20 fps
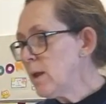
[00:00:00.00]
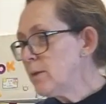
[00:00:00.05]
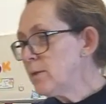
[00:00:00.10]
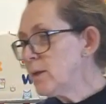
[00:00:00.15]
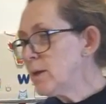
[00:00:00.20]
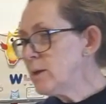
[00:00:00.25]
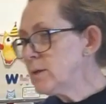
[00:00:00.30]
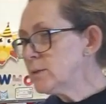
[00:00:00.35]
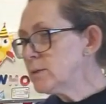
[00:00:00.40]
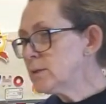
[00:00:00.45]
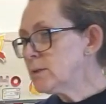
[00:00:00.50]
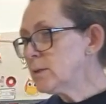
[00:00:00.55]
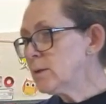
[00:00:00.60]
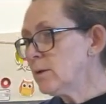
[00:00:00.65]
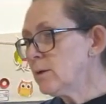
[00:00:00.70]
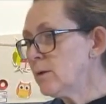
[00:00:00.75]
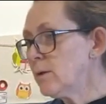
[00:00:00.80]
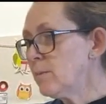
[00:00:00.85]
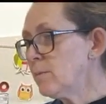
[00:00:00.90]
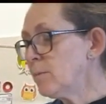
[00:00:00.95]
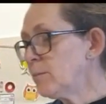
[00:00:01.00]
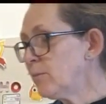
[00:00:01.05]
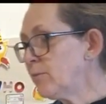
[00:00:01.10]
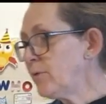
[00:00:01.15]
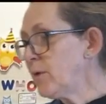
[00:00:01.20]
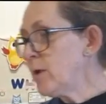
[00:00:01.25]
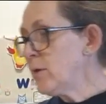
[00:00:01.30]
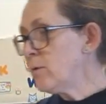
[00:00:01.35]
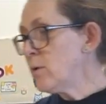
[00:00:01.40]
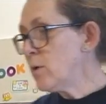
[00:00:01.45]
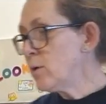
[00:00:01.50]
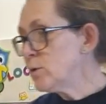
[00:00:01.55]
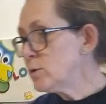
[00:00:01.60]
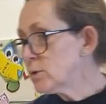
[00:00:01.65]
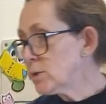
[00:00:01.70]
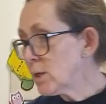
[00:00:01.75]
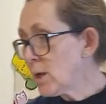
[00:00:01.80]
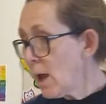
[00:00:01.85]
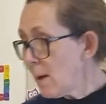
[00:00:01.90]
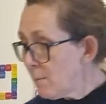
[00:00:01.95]
There's the
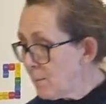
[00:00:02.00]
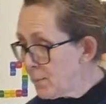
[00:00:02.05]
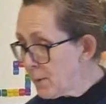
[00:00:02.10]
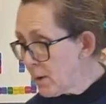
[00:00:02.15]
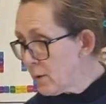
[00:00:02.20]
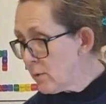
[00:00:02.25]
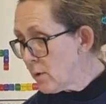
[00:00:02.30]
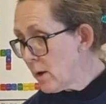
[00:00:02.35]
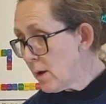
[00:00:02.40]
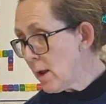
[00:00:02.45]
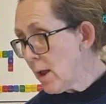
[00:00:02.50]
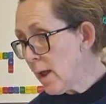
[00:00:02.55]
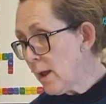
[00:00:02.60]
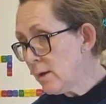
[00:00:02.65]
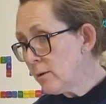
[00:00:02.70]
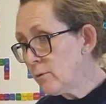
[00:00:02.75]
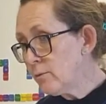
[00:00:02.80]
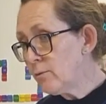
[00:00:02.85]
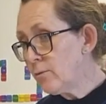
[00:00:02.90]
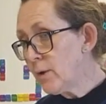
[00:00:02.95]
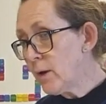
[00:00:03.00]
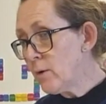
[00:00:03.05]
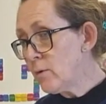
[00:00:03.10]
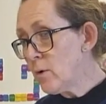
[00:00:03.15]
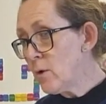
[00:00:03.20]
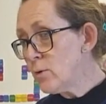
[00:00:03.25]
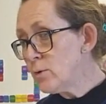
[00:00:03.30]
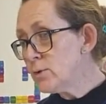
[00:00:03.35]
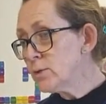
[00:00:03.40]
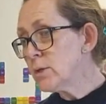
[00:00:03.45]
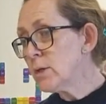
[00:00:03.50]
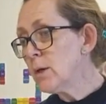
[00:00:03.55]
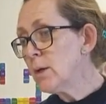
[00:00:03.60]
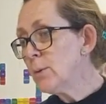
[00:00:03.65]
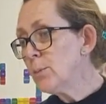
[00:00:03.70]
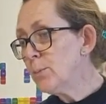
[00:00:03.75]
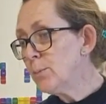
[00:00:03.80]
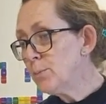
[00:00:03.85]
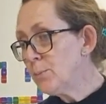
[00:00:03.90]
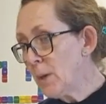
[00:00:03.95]
Pharaoh's cupbearer and Pharaoh's
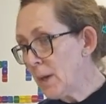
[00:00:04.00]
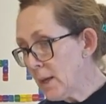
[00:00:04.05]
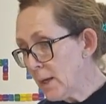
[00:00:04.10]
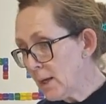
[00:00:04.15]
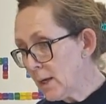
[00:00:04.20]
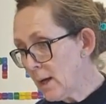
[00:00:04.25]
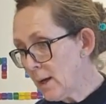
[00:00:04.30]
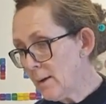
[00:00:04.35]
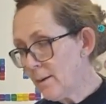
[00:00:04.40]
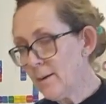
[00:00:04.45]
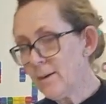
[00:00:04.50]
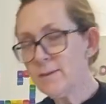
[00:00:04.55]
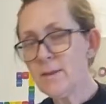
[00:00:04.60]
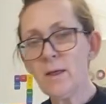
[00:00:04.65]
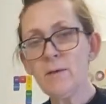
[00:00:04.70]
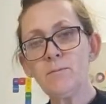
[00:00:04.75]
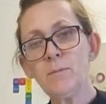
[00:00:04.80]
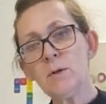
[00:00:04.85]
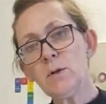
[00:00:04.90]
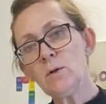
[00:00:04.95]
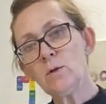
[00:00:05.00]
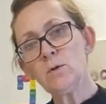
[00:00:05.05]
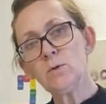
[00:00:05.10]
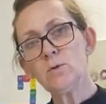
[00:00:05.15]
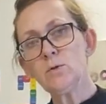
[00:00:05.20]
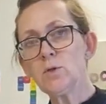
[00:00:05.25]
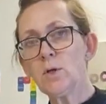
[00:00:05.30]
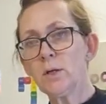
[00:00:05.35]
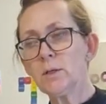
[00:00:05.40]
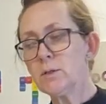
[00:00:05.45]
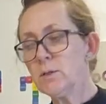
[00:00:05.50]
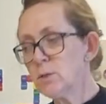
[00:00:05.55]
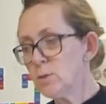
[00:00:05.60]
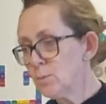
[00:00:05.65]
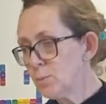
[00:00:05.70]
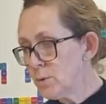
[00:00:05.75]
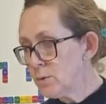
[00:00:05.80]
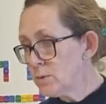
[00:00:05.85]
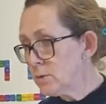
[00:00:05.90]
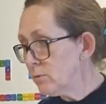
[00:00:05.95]
baker, and they've been chucked into
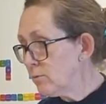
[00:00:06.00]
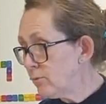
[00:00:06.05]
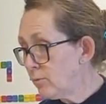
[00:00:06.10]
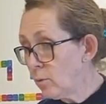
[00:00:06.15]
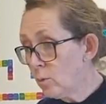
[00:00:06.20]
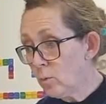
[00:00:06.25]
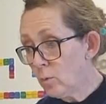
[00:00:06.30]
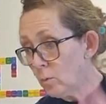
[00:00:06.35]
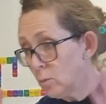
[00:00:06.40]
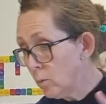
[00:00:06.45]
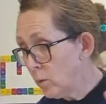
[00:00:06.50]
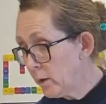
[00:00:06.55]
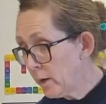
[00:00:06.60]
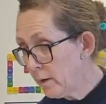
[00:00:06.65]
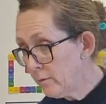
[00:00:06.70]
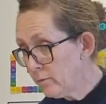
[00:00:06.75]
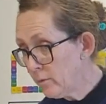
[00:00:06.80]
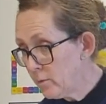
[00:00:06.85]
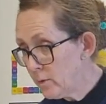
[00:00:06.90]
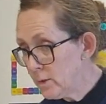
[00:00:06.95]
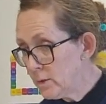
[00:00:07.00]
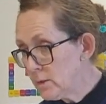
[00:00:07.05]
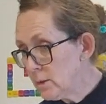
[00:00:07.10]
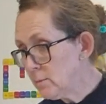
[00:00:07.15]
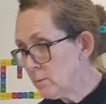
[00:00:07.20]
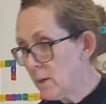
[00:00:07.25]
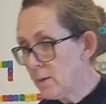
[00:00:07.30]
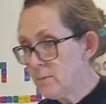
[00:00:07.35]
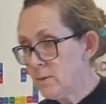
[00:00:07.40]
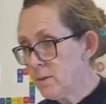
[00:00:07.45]
prison for whatever reason.